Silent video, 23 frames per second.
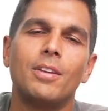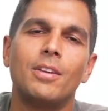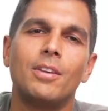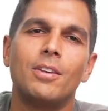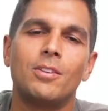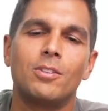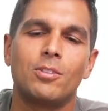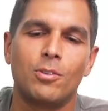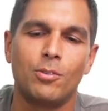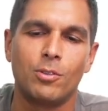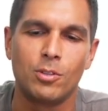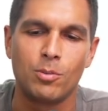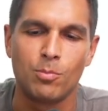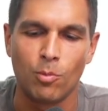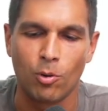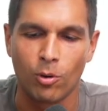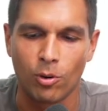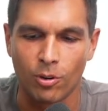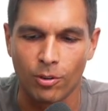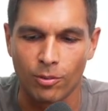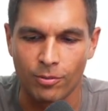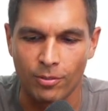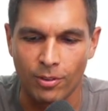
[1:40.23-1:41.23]
So it's
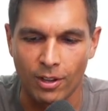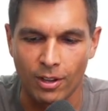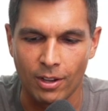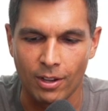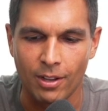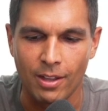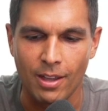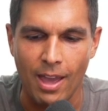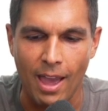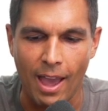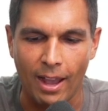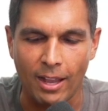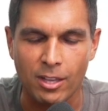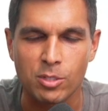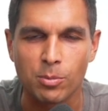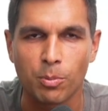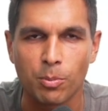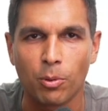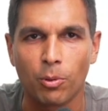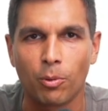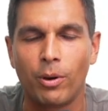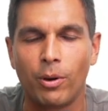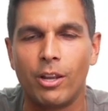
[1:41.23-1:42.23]
more of a
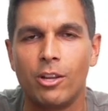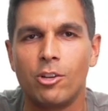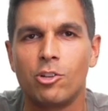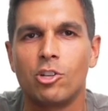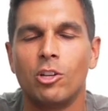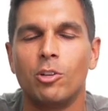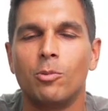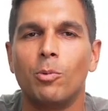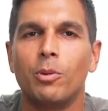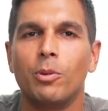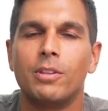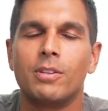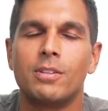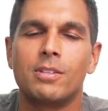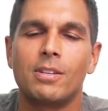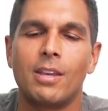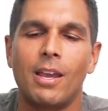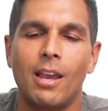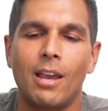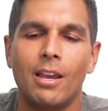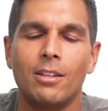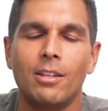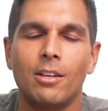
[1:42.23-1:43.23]
exploration with the
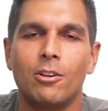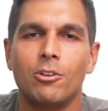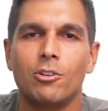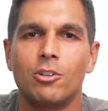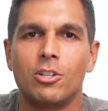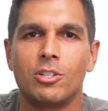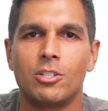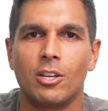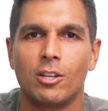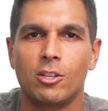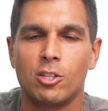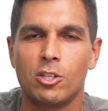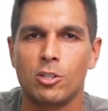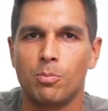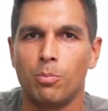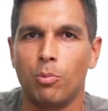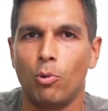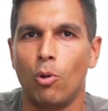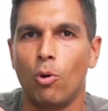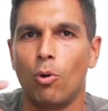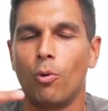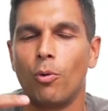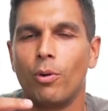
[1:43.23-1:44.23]
scan, that you're just
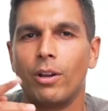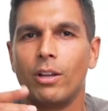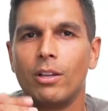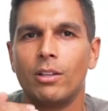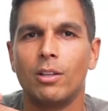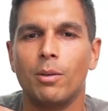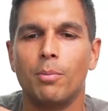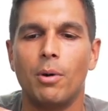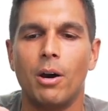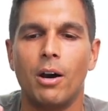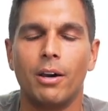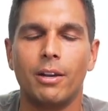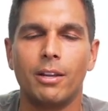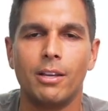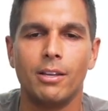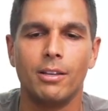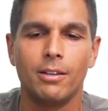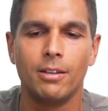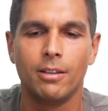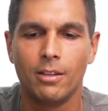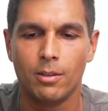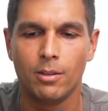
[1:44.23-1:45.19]
exploring the body,